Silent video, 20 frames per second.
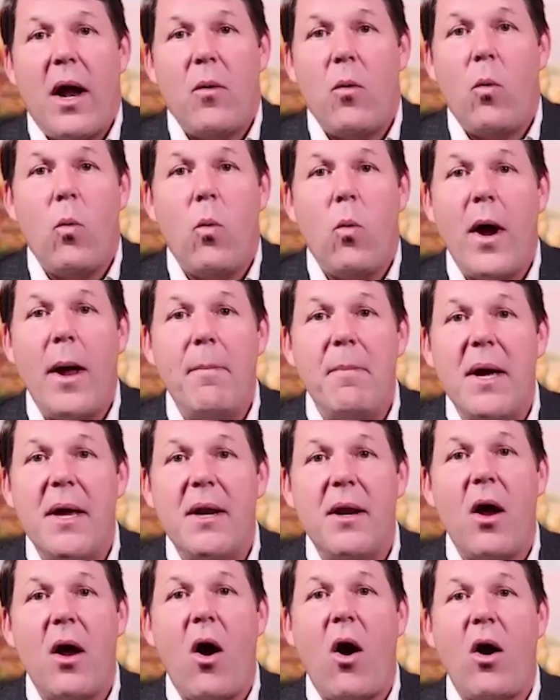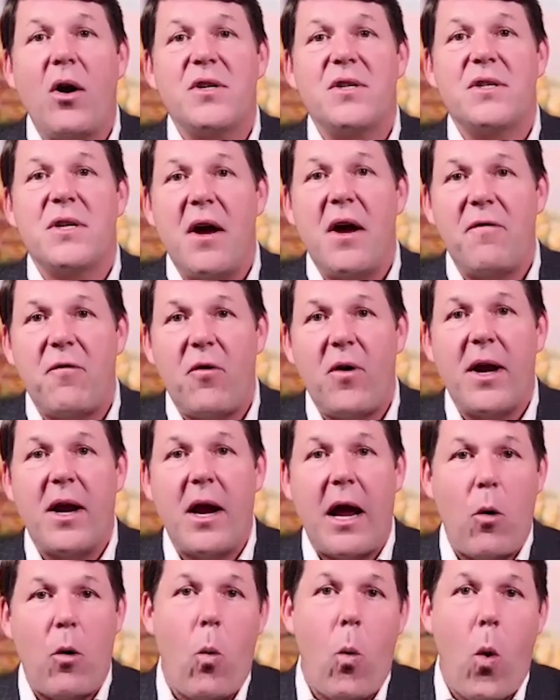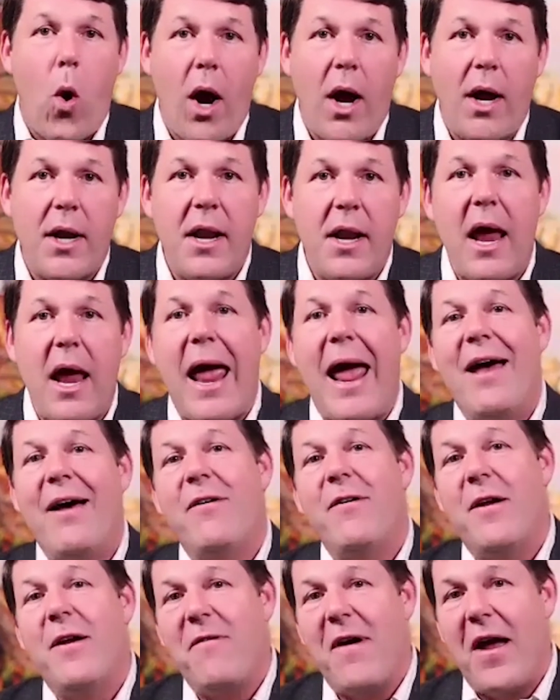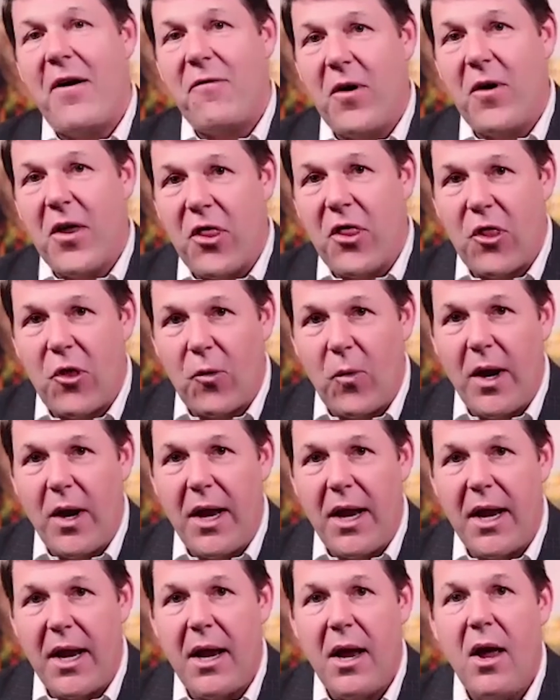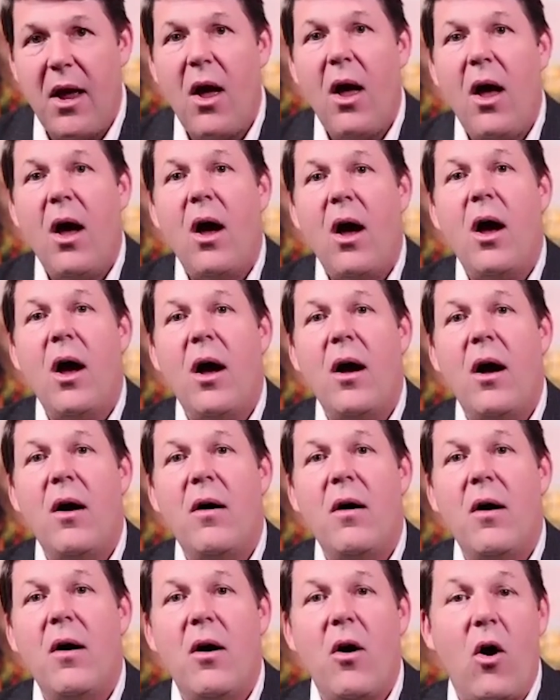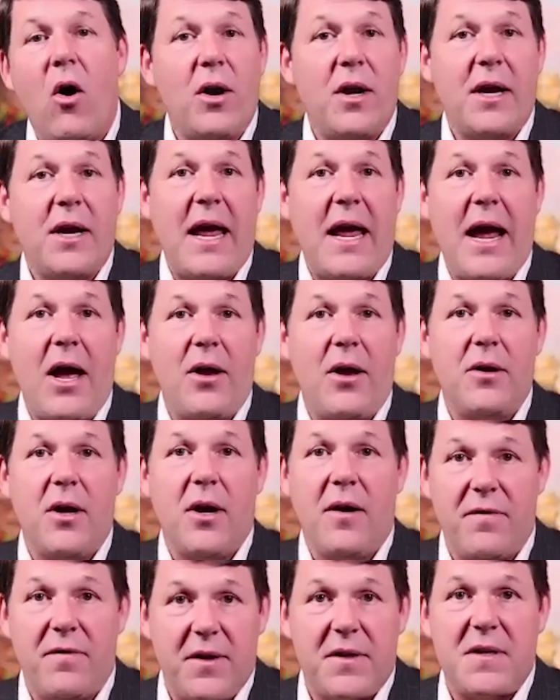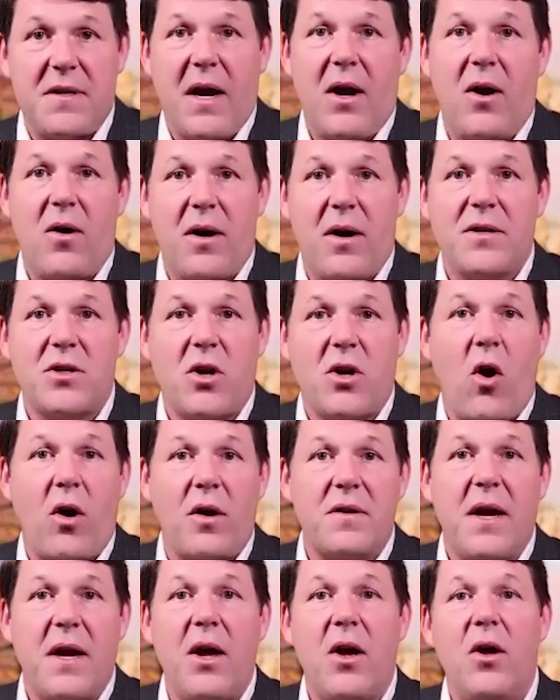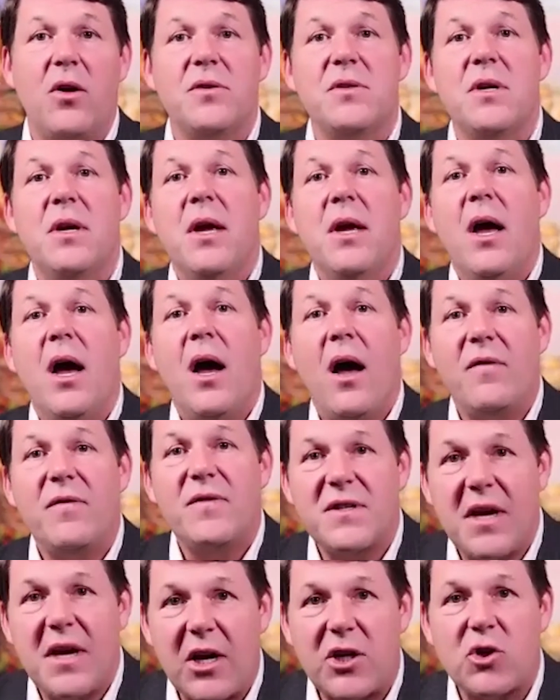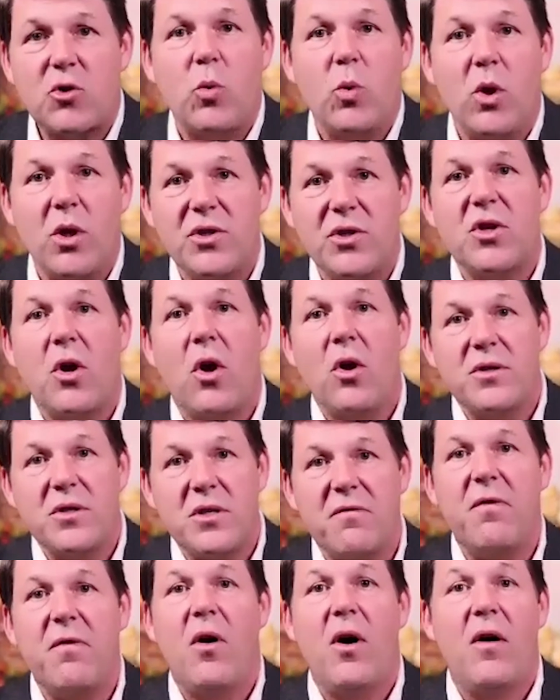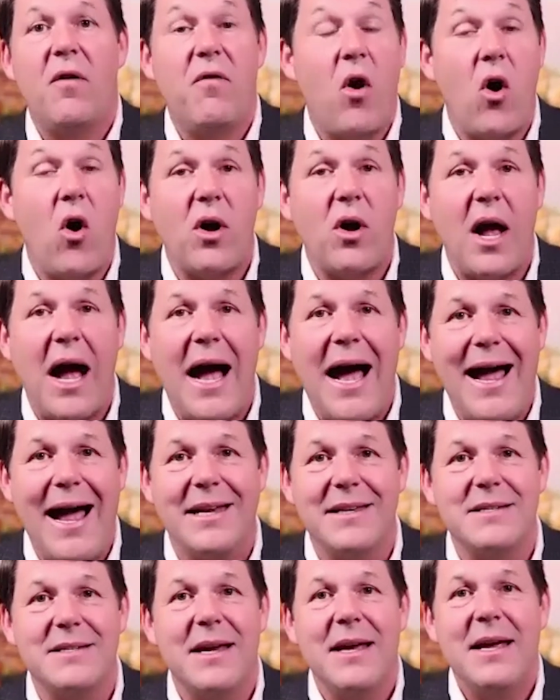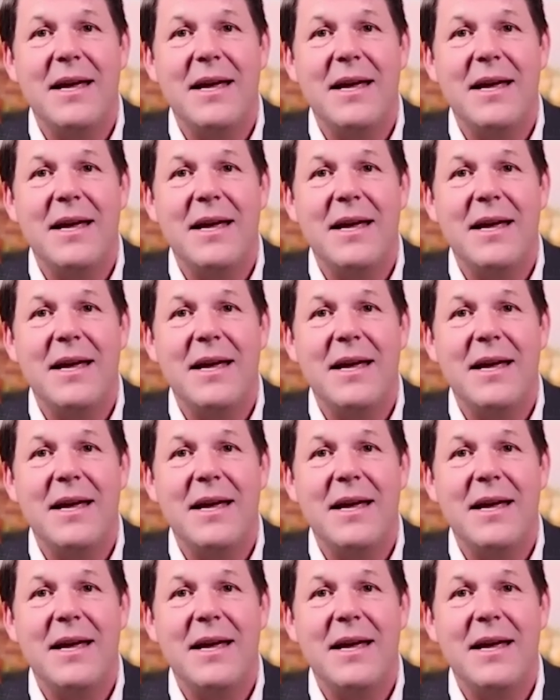women are suffering 1 out of every 3 on account of the terrorist cartels of sexual assaults of all kinds.